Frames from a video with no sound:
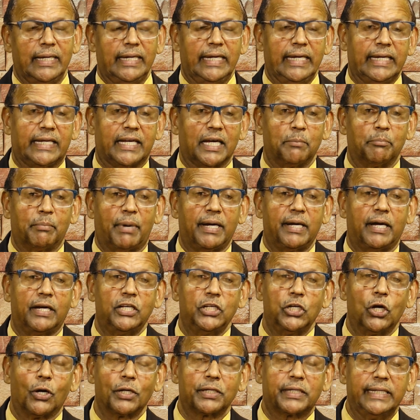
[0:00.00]
He can buy a
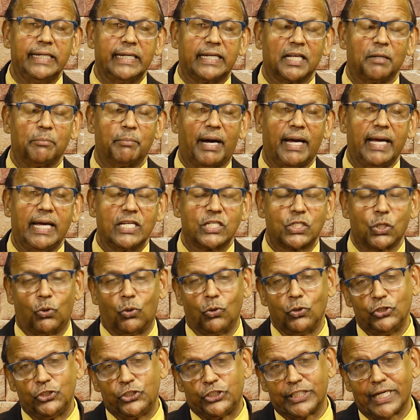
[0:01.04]
yacht, he can buy his
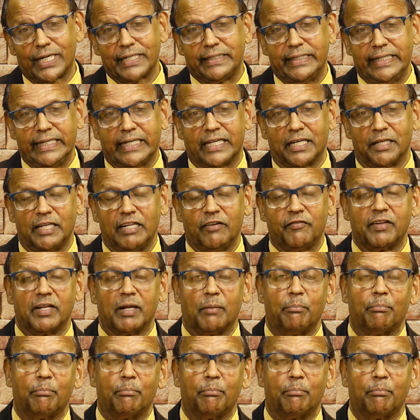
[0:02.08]
own jet, he can live in